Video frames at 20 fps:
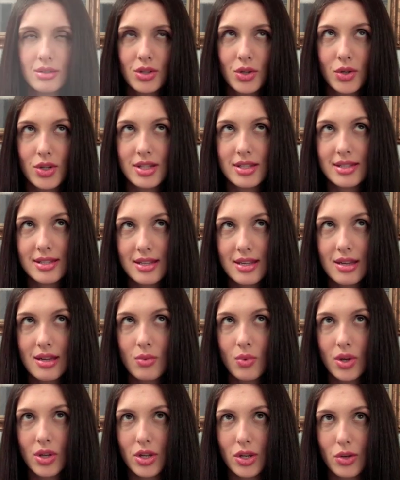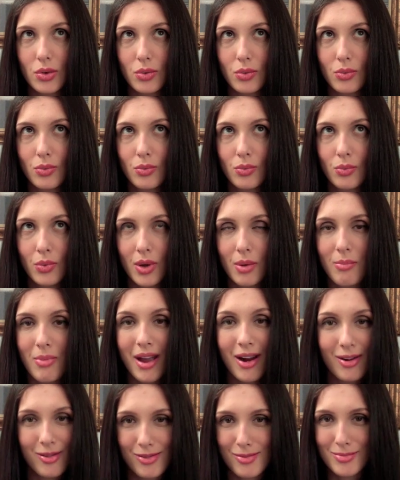you can see when you
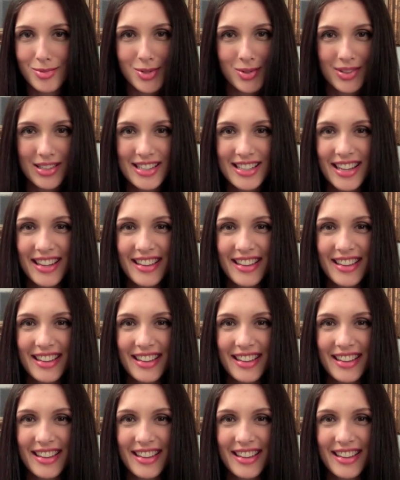compare them to each